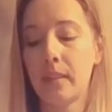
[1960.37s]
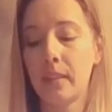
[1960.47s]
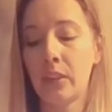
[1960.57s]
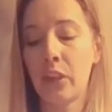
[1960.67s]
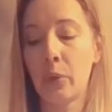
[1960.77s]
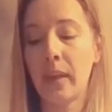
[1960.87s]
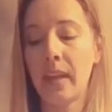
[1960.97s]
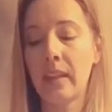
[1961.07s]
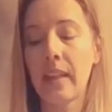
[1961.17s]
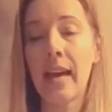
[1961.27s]

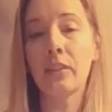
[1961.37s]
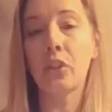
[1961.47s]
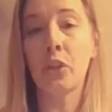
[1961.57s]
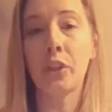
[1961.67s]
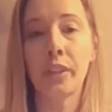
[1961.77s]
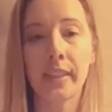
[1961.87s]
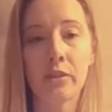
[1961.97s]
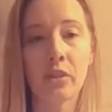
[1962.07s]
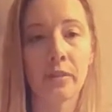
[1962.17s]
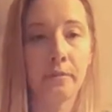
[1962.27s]
he lacked
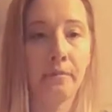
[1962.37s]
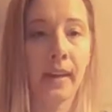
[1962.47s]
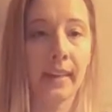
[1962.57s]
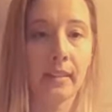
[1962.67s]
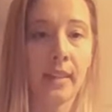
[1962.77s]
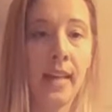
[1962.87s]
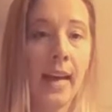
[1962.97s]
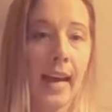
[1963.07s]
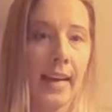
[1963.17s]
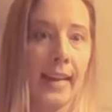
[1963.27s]
courage to fight
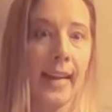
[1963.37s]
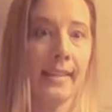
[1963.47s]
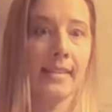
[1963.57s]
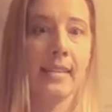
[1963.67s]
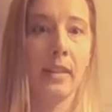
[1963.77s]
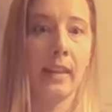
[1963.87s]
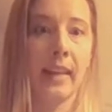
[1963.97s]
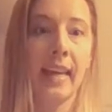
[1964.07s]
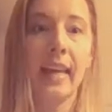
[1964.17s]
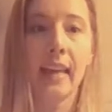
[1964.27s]
against the
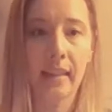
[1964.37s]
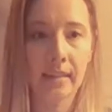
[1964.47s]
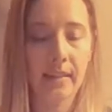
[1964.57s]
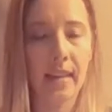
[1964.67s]
kings.